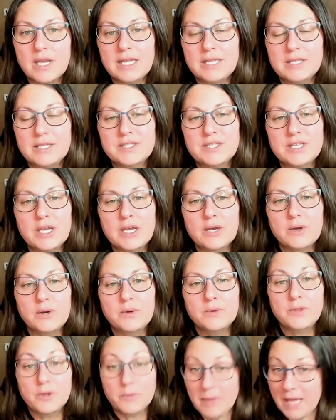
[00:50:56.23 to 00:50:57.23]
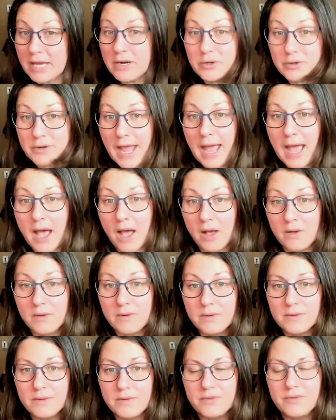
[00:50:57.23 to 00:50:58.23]
And so they're better
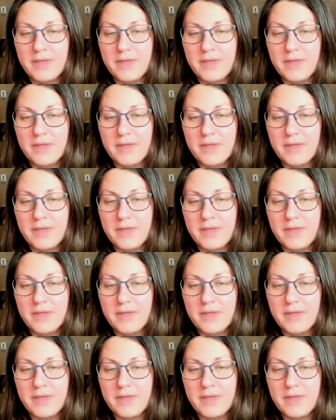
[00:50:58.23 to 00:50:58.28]
now